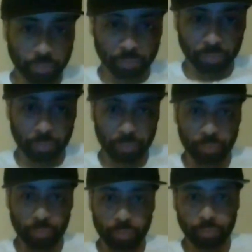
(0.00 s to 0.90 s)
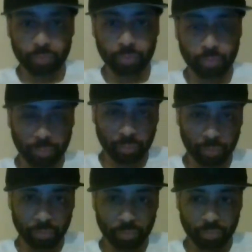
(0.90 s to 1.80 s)
You doing good, doing
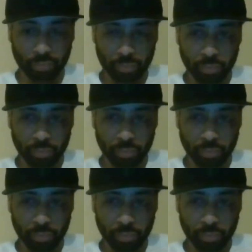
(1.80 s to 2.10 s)
good.